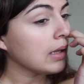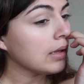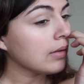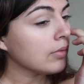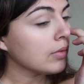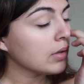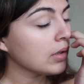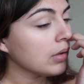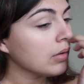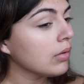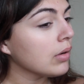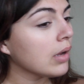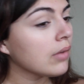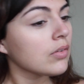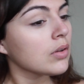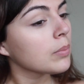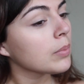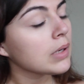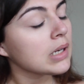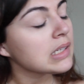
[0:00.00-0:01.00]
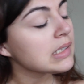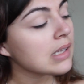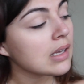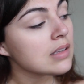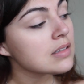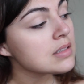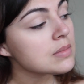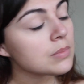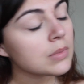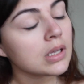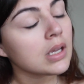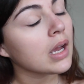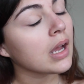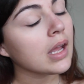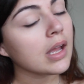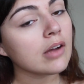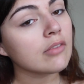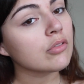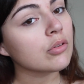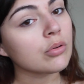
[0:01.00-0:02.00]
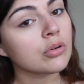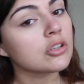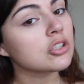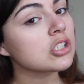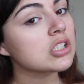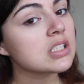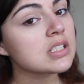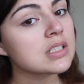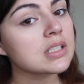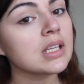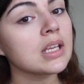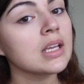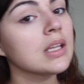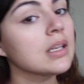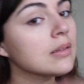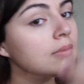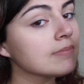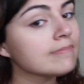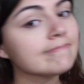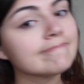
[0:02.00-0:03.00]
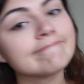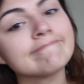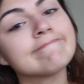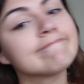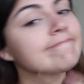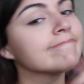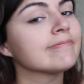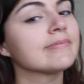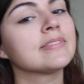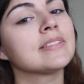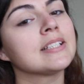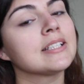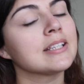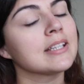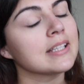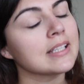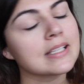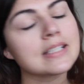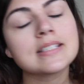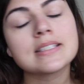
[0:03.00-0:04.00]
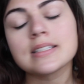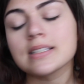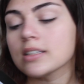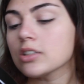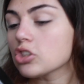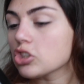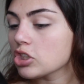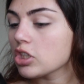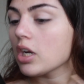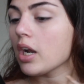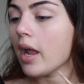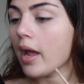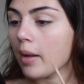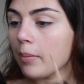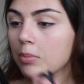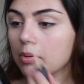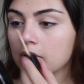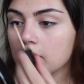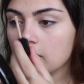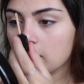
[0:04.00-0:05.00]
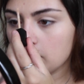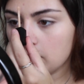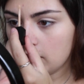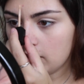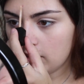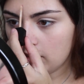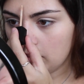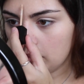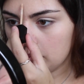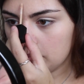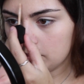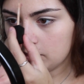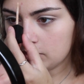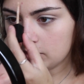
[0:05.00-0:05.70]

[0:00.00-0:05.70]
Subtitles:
Even though everybody tells me I have gorgeous skin, this shit happens to me too.